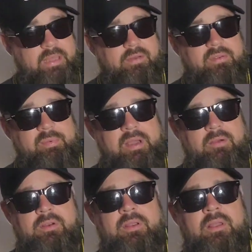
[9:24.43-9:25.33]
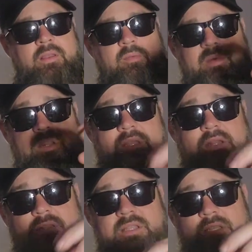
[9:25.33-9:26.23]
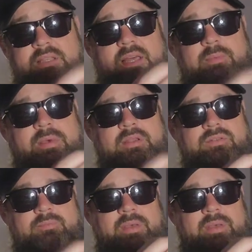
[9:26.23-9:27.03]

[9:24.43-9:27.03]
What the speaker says: but again, these kind of pedals like this